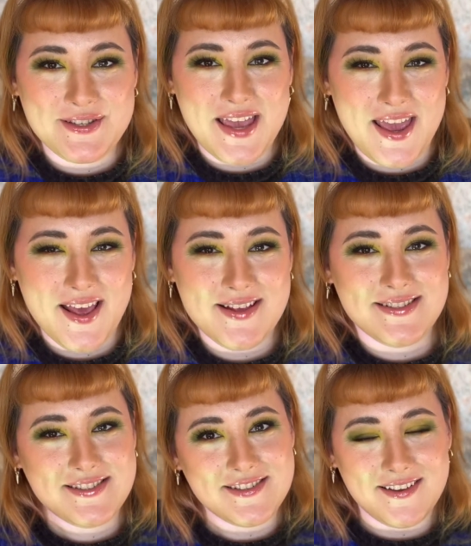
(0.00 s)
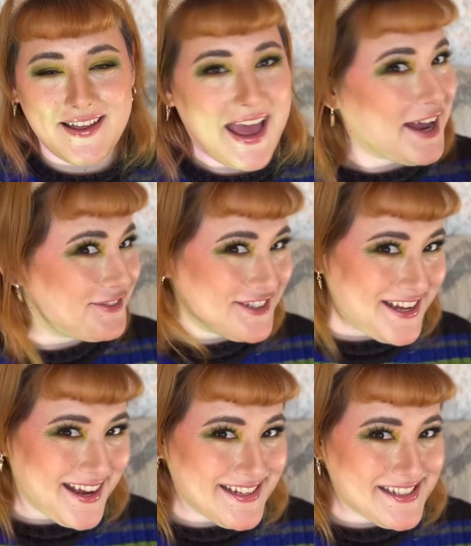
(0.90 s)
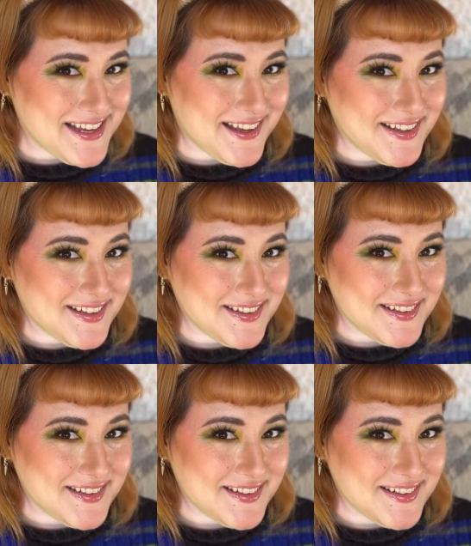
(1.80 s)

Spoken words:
case, advertising.